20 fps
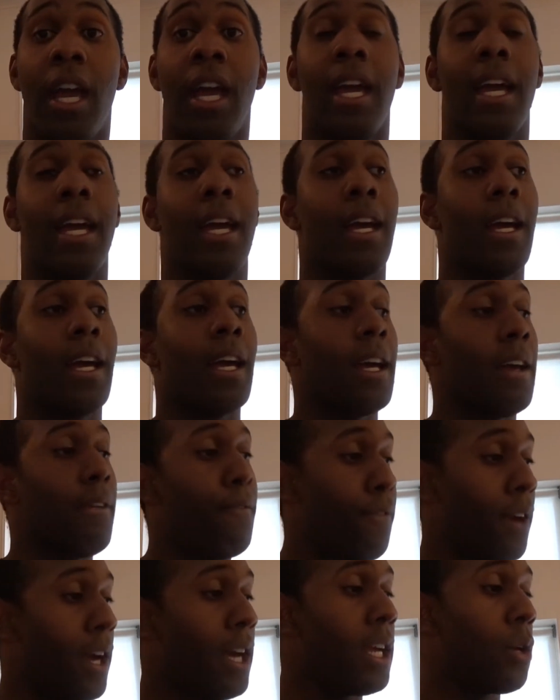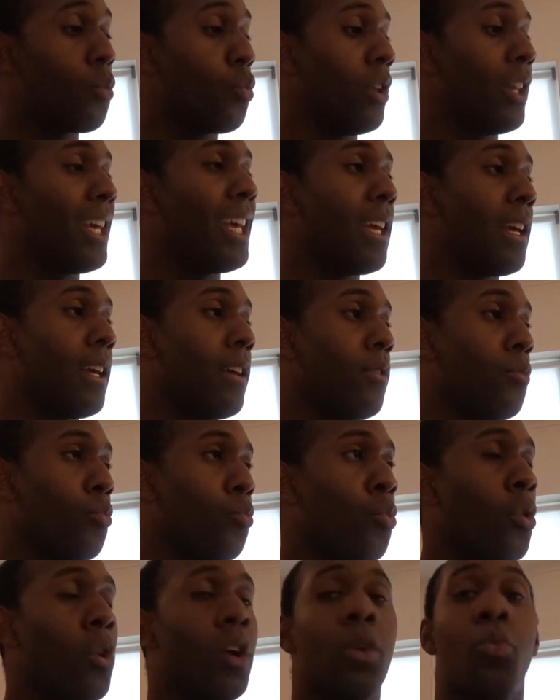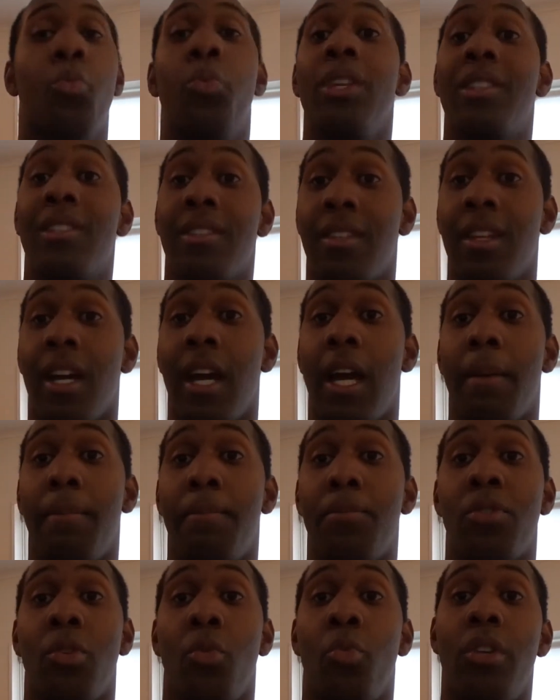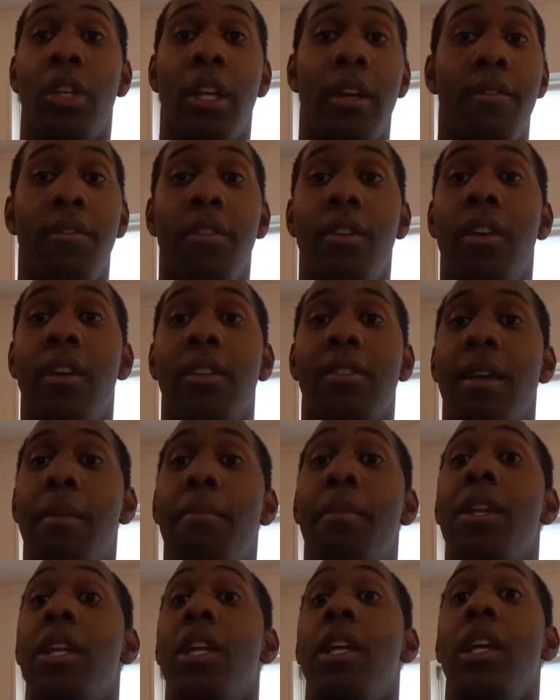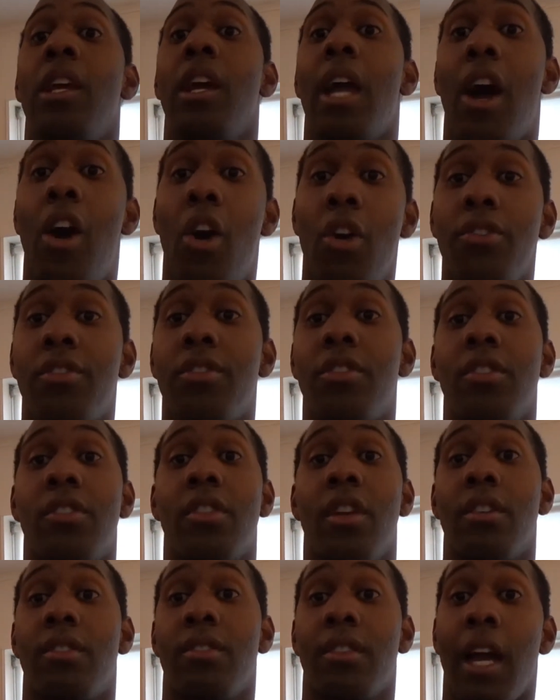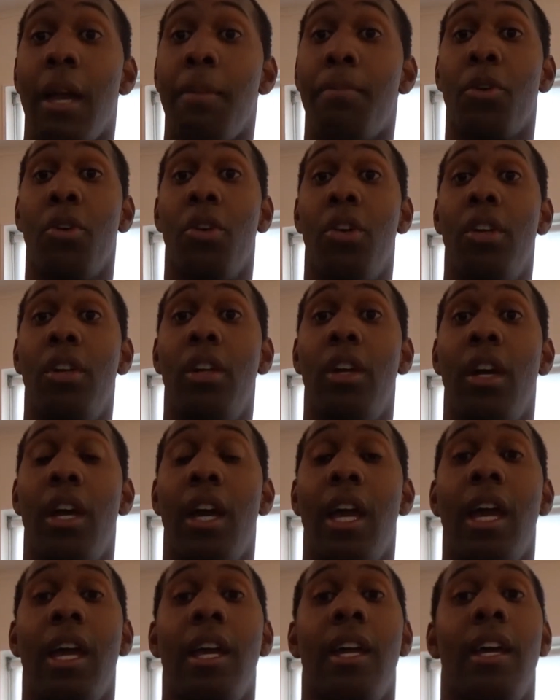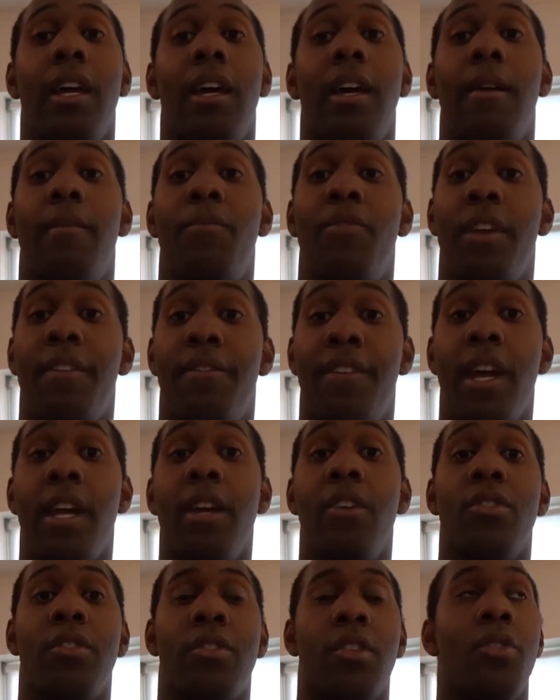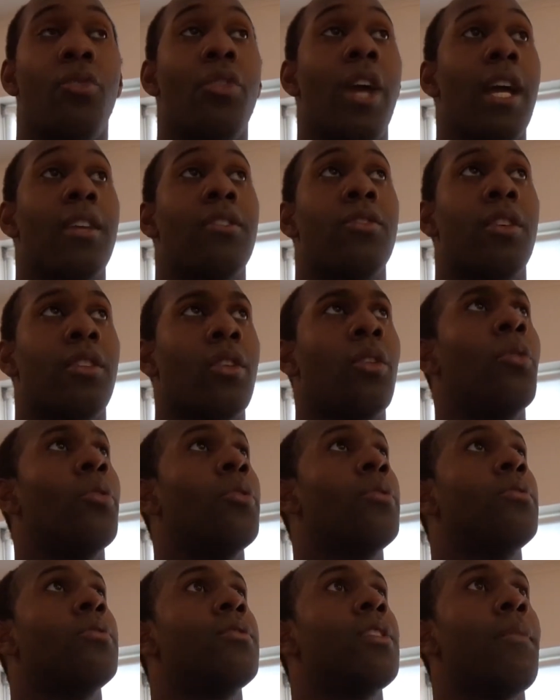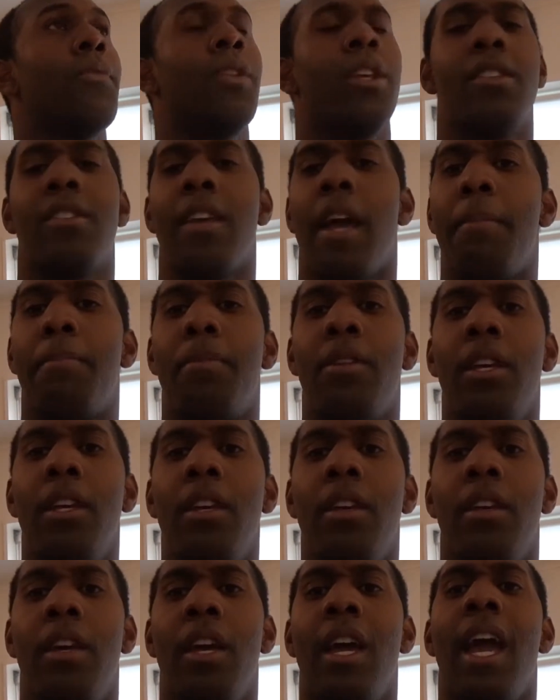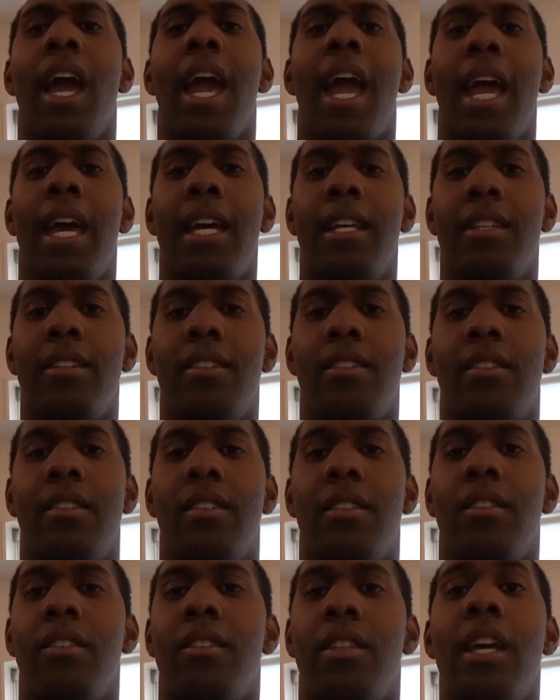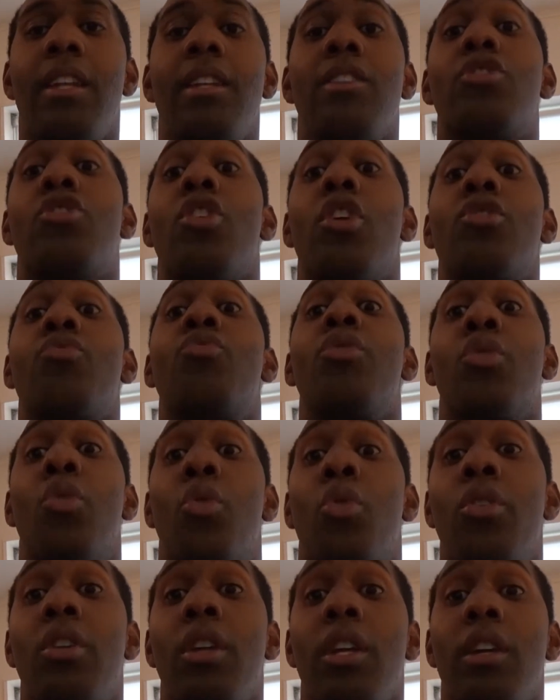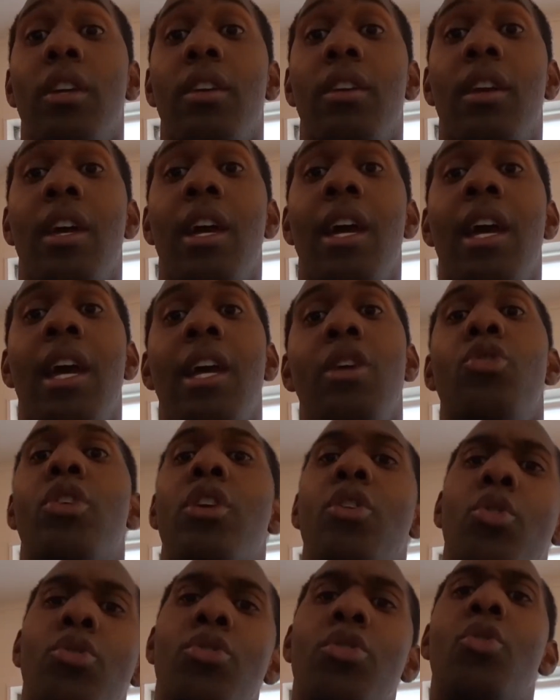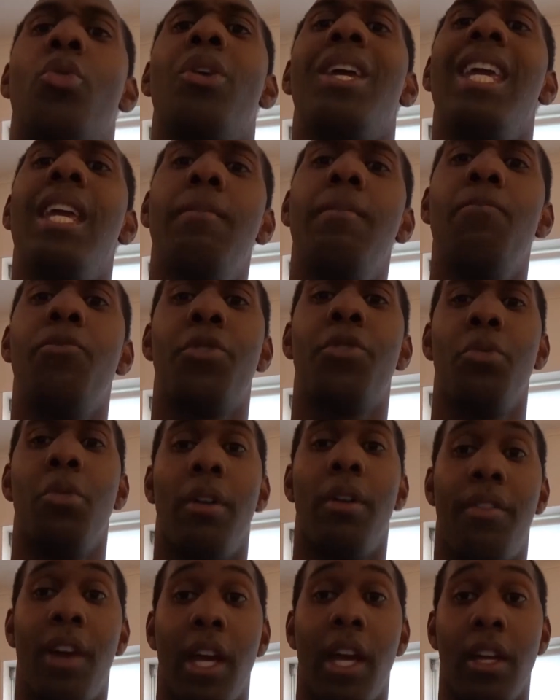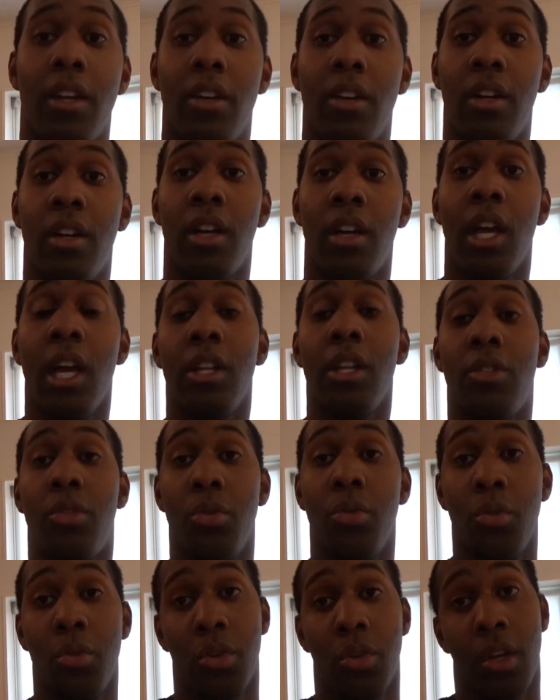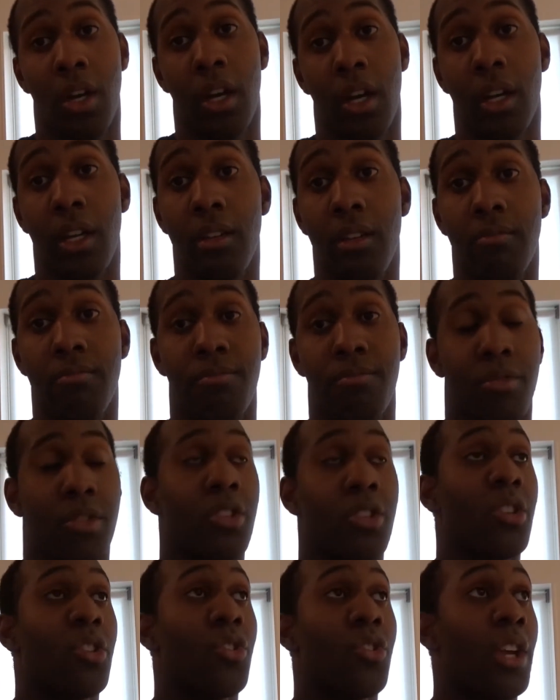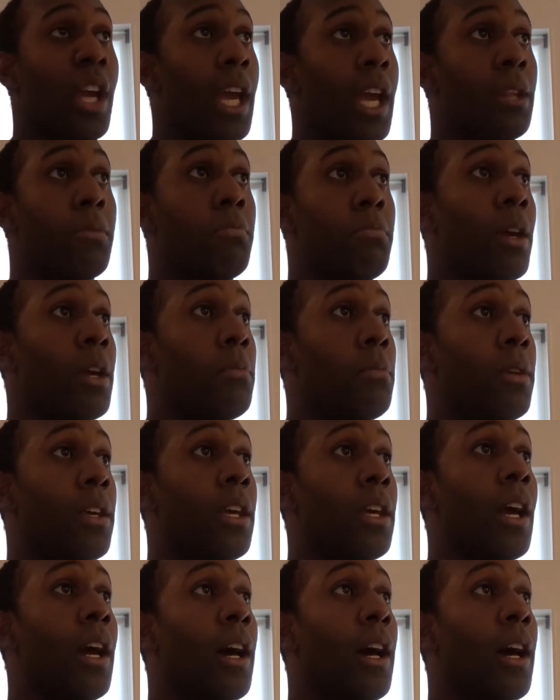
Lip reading: Evayer will work with Skype. So whenever somebody answers a Skype call, Evayer sort of reacts to it. Oh, something's happening, and then it starts recording. You can also go into Evayer to create maybe